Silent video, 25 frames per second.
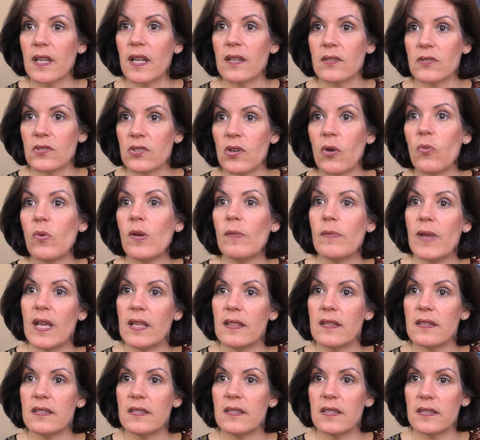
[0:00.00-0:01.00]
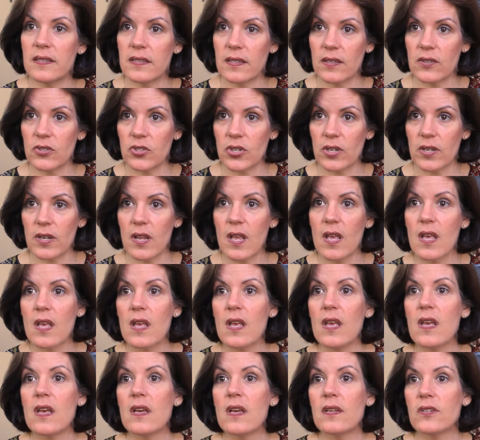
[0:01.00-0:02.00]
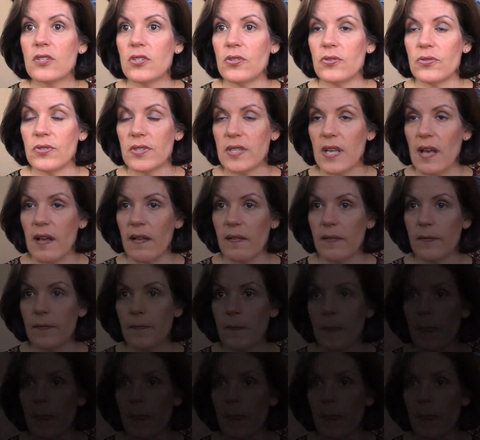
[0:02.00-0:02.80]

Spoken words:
and so we made the decision to sell.